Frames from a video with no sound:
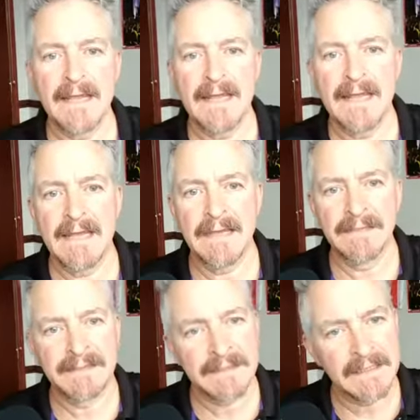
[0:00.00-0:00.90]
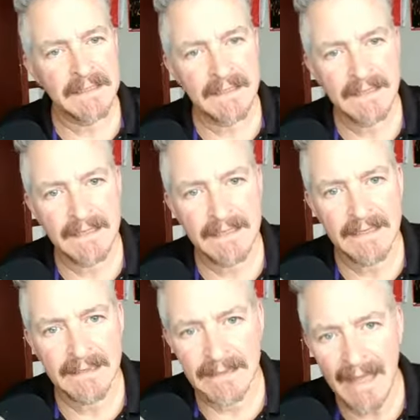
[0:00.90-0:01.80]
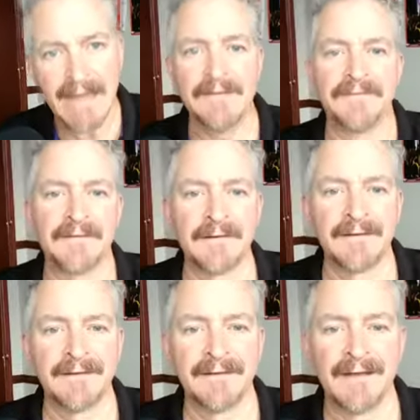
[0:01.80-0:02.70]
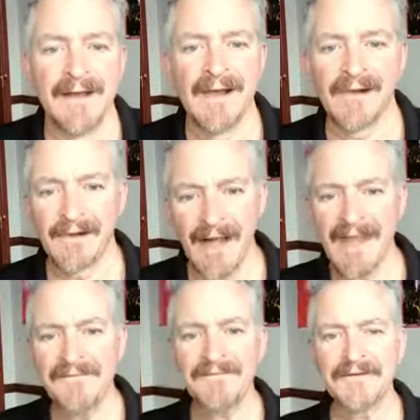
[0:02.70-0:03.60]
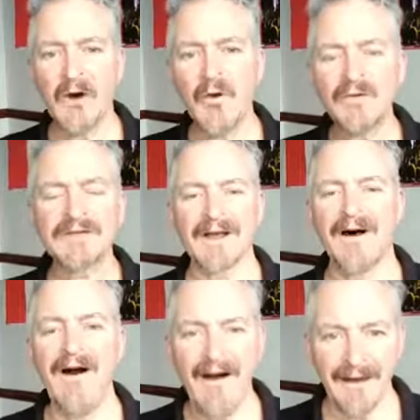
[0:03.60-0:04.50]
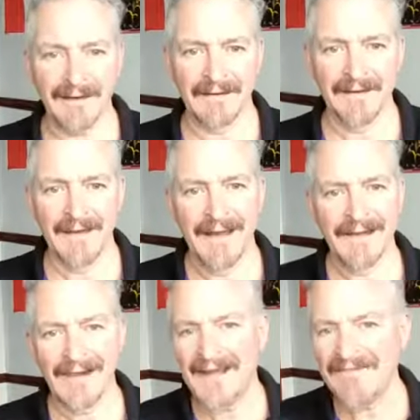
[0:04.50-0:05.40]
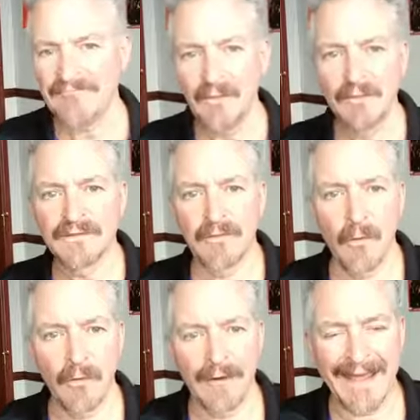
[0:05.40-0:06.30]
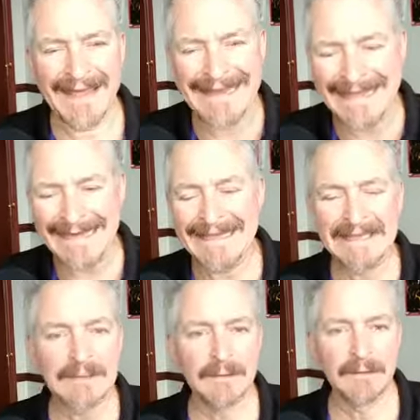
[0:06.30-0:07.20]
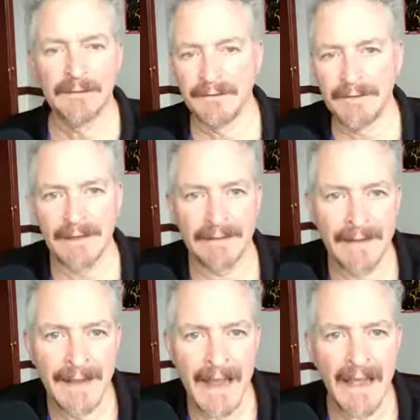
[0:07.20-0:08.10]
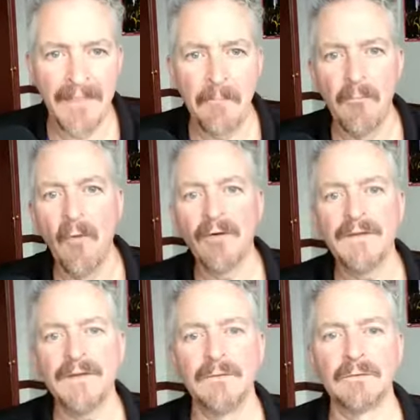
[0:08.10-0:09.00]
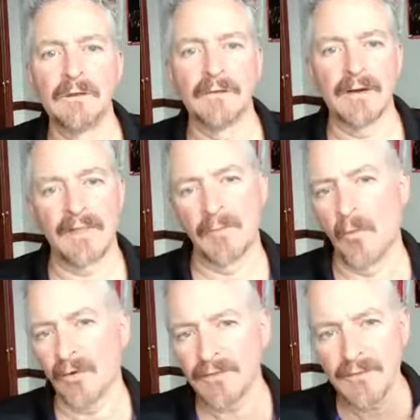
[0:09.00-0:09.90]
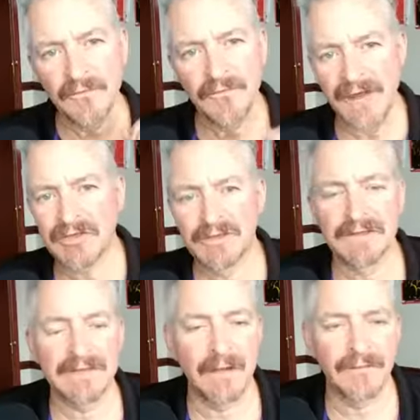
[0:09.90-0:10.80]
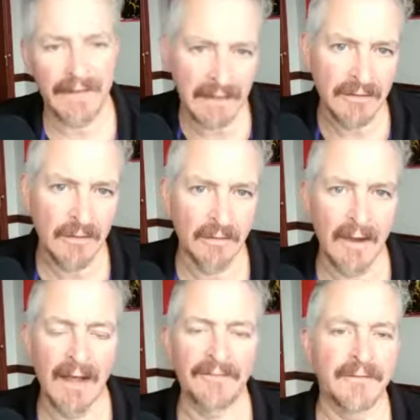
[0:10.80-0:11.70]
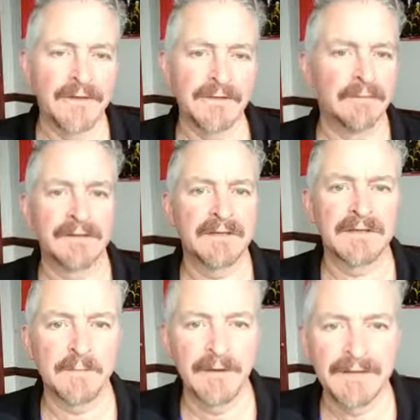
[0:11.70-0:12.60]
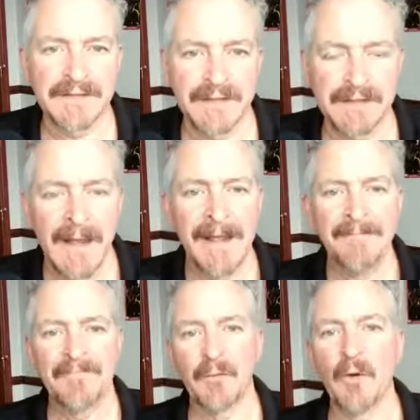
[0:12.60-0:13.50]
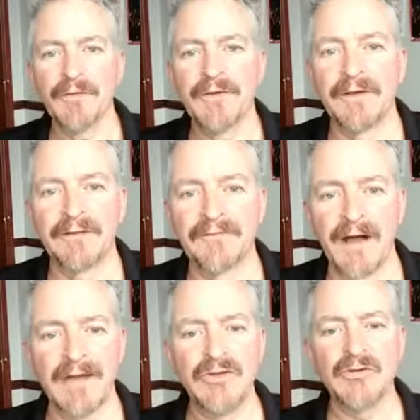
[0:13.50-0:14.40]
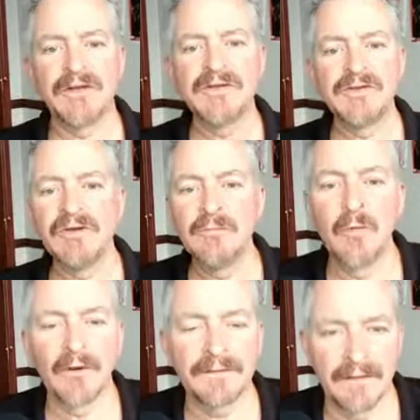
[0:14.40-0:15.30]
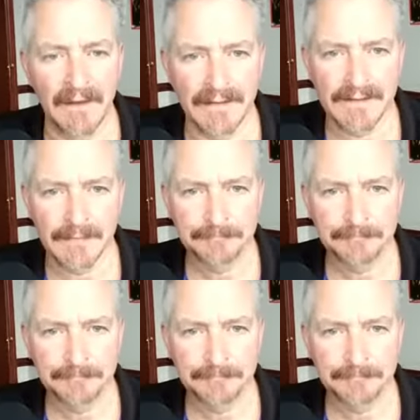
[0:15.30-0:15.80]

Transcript: is life. Life goes on. Life moves forward, and it is learning. And the more that you learn and the more that you vest yourself in your life in these unique experiences, the more that you're going to find you can do more things